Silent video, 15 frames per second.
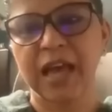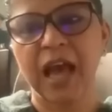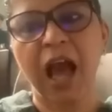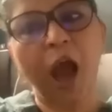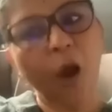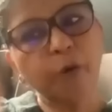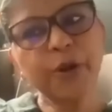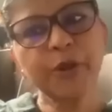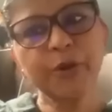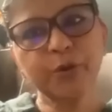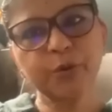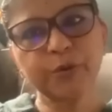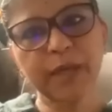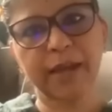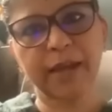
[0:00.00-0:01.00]
How do you
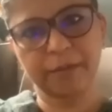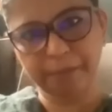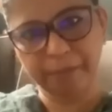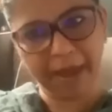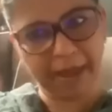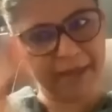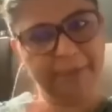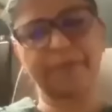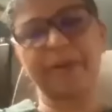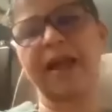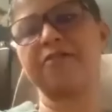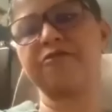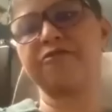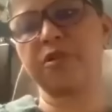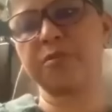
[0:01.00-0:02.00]
do that? By
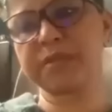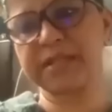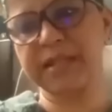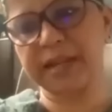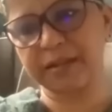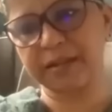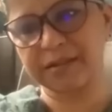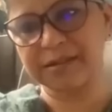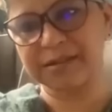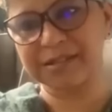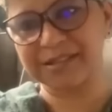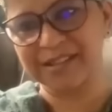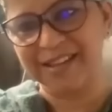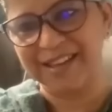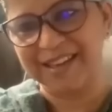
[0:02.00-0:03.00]
platforms like
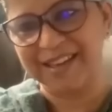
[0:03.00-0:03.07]
this.